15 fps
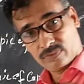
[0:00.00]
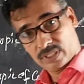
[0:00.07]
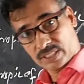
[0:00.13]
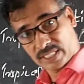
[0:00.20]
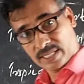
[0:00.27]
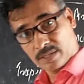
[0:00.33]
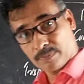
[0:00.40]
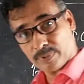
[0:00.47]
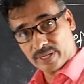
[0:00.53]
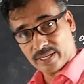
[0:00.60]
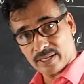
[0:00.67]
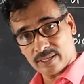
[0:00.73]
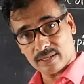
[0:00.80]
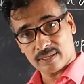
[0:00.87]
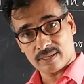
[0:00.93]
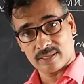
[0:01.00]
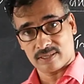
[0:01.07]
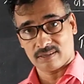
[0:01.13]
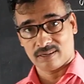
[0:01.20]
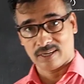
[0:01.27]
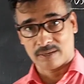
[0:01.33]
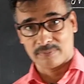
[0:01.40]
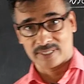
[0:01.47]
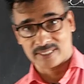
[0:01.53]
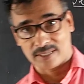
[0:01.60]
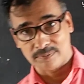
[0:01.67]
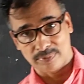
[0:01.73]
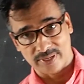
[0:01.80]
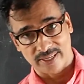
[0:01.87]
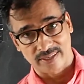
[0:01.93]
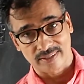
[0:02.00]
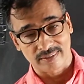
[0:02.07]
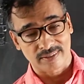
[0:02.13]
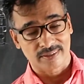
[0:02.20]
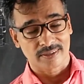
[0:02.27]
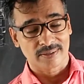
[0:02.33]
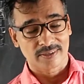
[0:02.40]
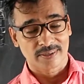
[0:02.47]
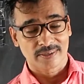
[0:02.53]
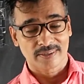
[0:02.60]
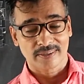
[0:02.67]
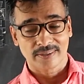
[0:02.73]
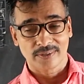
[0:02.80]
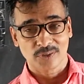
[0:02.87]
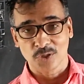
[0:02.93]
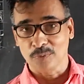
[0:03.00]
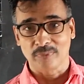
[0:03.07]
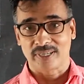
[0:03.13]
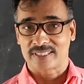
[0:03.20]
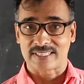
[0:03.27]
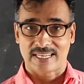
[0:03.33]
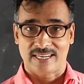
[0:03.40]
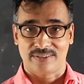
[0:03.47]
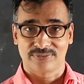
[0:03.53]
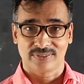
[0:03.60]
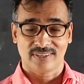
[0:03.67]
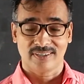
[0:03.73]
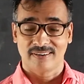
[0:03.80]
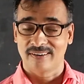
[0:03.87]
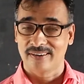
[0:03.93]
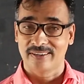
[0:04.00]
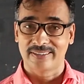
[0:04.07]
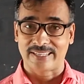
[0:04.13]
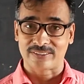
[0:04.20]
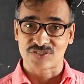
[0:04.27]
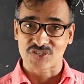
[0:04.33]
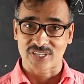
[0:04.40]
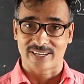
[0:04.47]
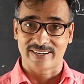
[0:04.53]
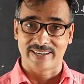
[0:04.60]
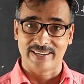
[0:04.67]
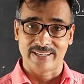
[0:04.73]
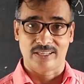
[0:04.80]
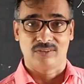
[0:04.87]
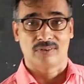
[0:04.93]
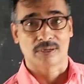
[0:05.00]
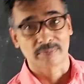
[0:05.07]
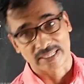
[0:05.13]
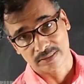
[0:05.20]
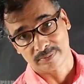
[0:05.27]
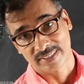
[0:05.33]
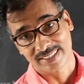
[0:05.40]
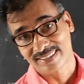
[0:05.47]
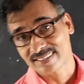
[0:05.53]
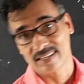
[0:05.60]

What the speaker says: vertical plane and orbital plane, you might have heard and studied in your mathematics